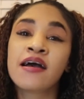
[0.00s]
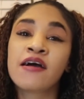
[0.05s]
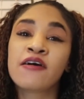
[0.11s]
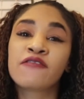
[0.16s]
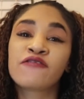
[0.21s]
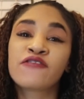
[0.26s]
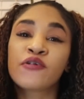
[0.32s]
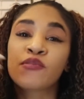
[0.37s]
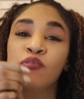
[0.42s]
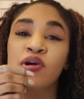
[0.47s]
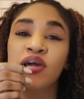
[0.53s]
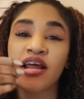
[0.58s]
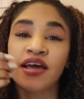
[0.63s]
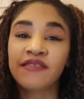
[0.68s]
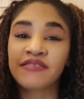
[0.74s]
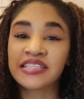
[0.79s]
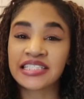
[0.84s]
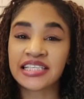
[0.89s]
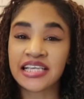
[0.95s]
from what
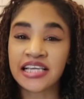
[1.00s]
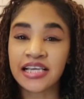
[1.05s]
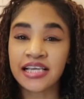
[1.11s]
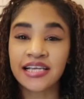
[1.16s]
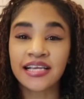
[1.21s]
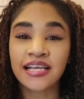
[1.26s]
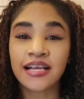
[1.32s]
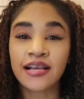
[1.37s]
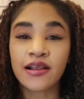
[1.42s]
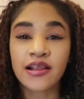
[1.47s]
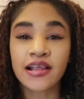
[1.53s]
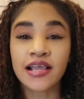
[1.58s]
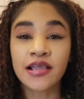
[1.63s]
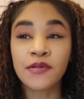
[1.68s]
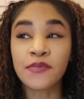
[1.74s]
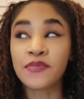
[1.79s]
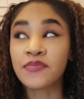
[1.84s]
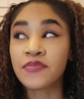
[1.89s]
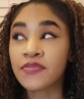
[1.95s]
I've seen
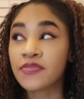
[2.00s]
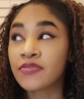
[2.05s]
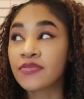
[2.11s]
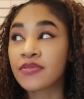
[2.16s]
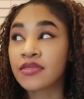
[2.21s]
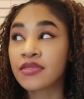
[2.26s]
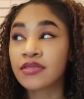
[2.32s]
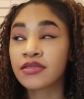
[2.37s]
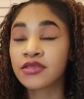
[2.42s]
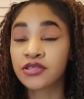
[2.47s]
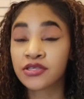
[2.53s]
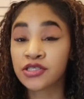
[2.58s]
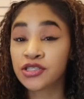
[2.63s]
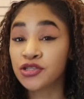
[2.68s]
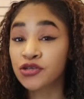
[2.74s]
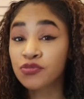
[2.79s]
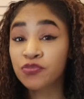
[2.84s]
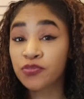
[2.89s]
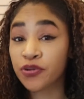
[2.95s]
him
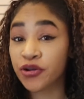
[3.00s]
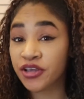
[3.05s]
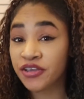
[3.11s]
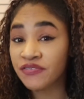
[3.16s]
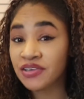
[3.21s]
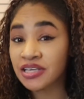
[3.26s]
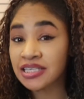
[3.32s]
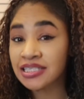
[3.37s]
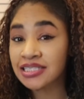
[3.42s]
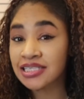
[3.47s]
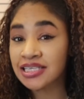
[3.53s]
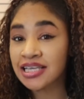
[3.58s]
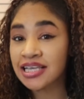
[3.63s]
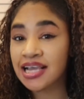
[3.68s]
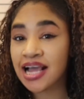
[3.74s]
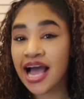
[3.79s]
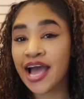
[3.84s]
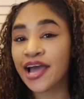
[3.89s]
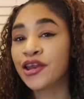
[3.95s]
do
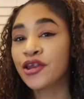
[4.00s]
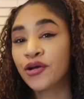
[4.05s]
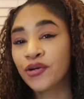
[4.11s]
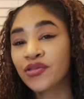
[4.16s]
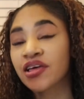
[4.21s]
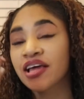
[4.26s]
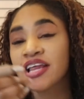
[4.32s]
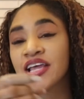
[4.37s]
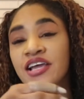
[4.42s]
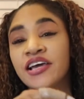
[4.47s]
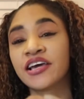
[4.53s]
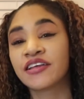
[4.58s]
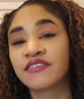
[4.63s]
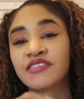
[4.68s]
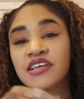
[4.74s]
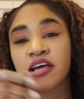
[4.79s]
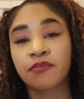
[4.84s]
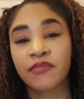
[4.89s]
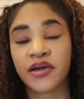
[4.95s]
previously, I know that he could have
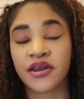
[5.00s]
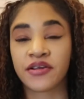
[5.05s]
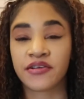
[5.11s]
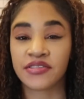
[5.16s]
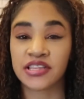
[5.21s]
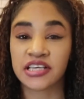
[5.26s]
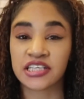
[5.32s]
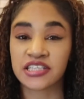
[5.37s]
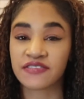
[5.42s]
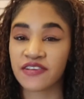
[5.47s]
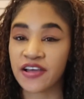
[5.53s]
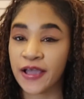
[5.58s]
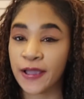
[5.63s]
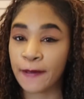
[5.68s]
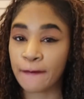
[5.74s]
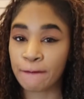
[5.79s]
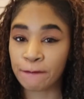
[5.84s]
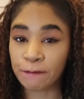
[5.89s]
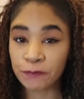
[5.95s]
done better in this
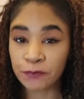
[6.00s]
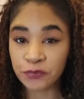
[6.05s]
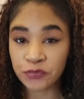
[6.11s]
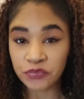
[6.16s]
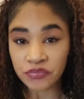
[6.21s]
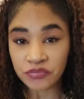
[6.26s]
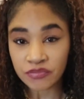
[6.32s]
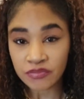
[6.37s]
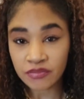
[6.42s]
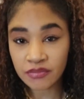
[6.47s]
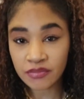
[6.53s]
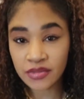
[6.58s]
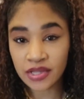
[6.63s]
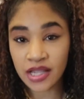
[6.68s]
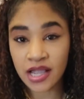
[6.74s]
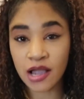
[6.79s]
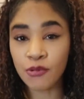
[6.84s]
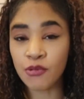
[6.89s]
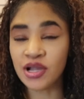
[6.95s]
fight.
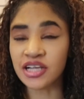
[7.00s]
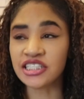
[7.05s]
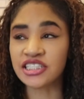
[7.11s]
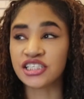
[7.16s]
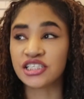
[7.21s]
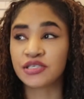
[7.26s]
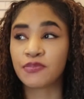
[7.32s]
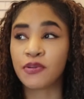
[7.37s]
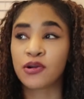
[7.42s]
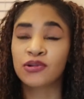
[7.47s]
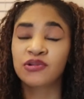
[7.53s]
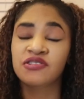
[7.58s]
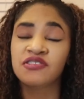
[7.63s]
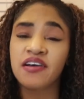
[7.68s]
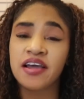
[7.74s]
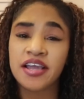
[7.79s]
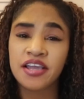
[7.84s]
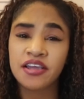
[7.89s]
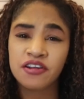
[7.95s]
I watched his
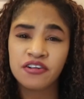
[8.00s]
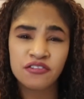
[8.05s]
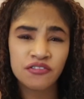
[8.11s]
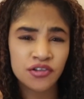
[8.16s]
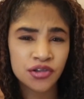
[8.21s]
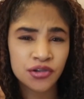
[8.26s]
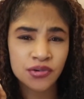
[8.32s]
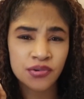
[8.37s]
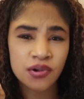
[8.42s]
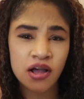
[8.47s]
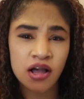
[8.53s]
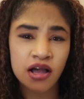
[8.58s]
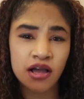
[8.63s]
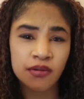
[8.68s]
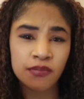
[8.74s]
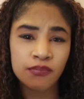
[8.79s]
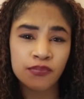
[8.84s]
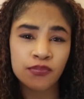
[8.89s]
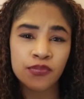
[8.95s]
post-fight interview
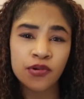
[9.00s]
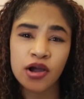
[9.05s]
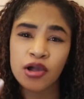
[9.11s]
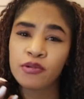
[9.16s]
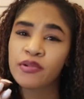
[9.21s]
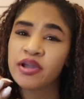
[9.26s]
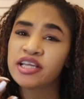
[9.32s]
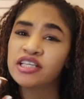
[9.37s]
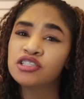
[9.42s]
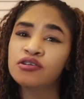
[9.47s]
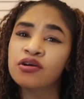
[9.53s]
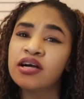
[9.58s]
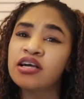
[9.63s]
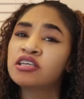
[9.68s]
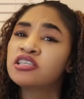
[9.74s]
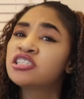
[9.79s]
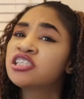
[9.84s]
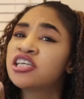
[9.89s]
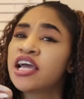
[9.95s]
on Broadway
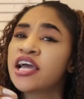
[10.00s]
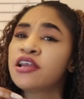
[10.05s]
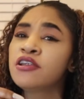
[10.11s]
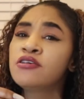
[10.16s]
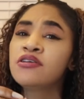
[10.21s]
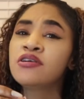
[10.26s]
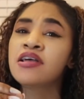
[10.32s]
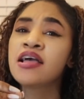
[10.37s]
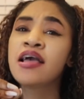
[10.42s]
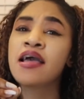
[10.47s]
Joel's channel